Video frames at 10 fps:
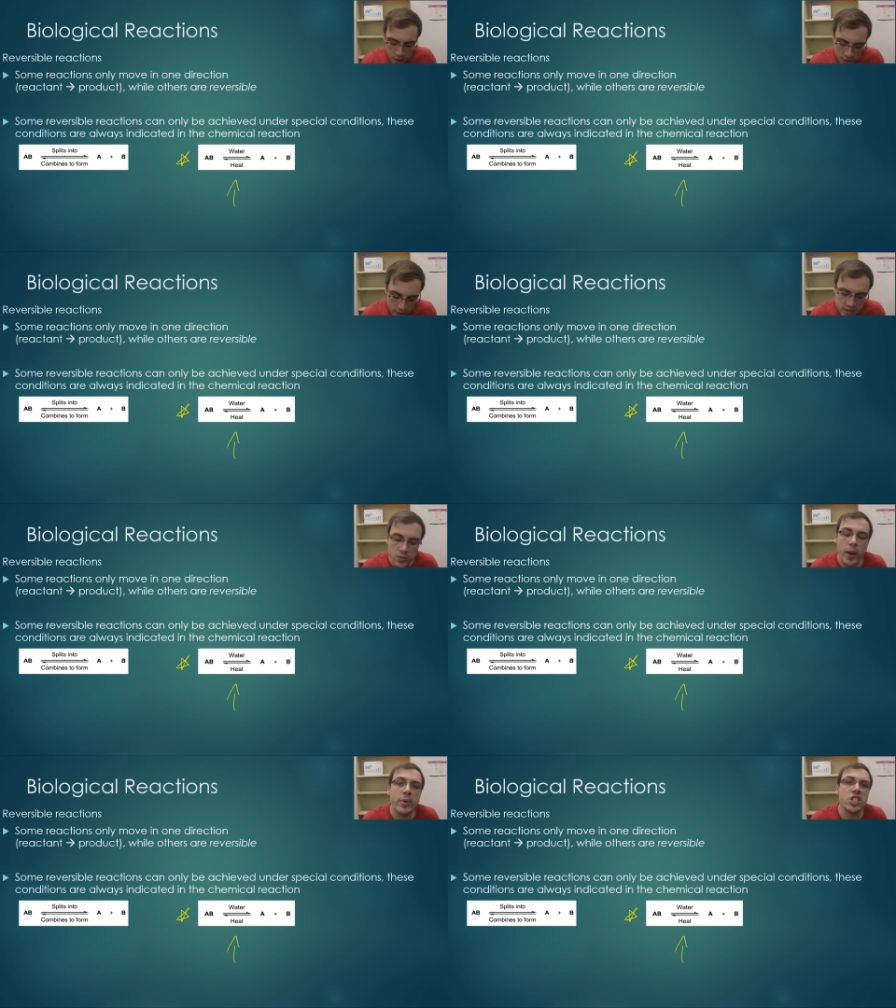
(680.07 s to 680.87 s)
this
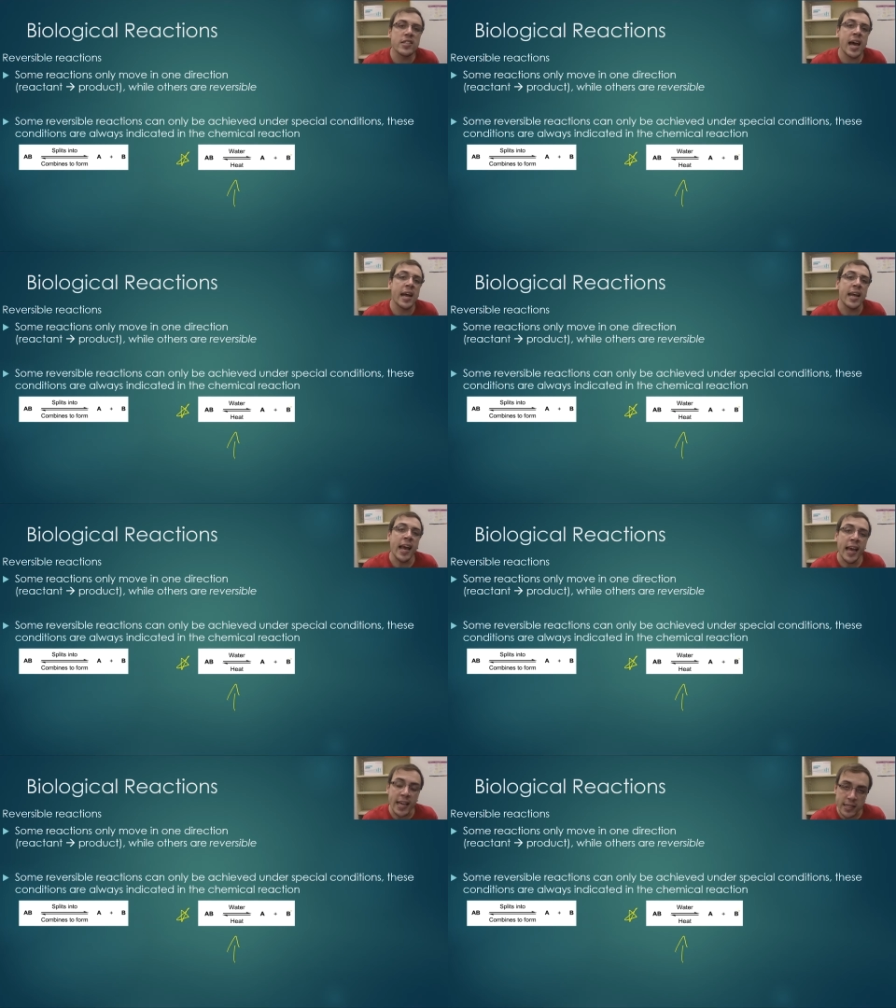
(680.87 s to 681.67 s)
is where we just add
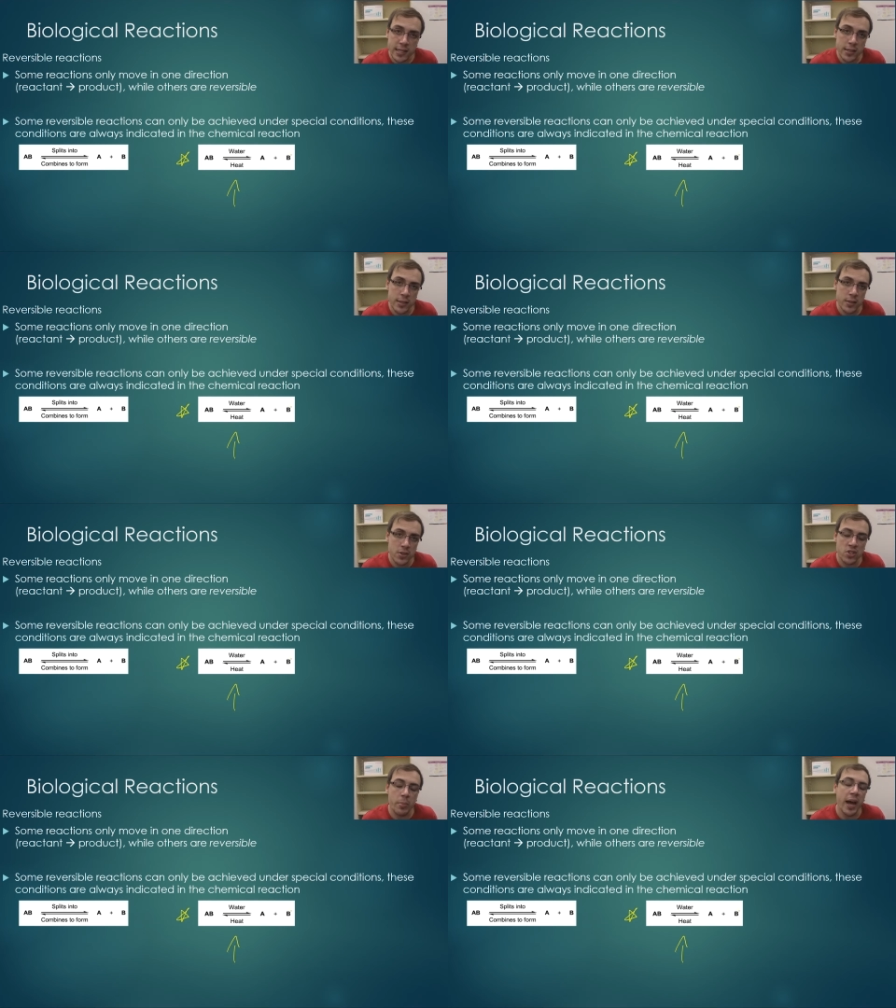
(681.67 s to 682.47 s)
heat.
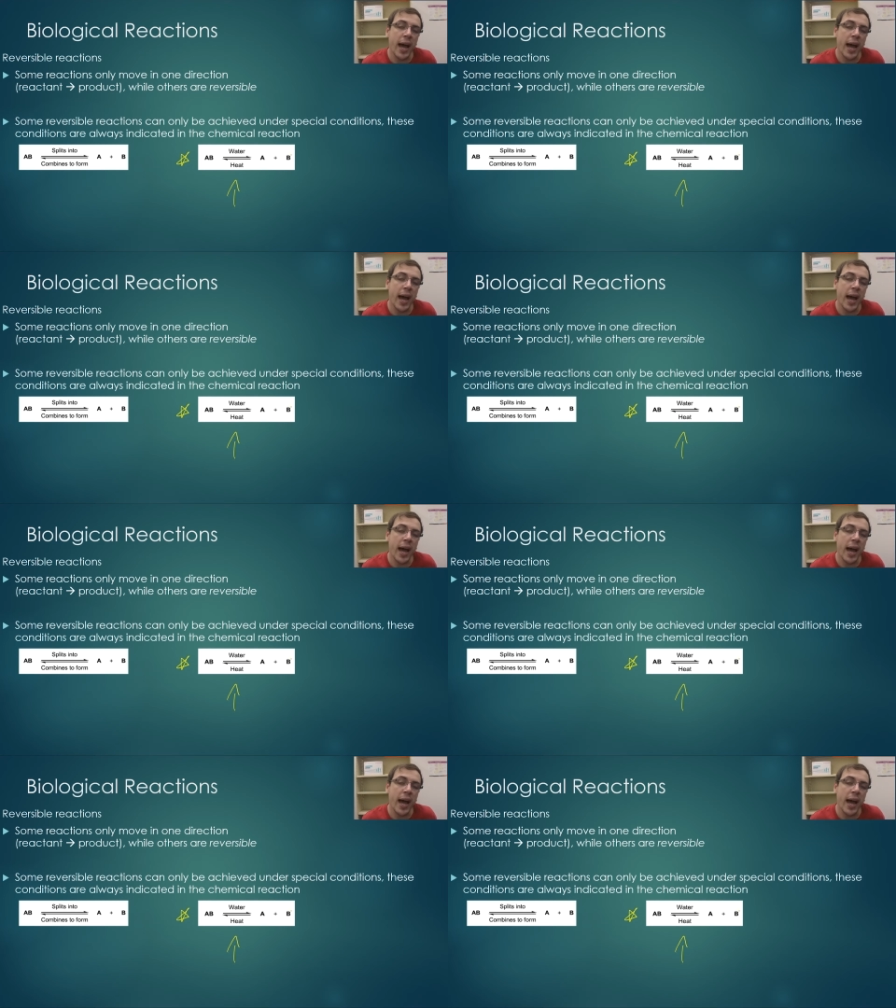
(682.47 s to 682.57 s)
So by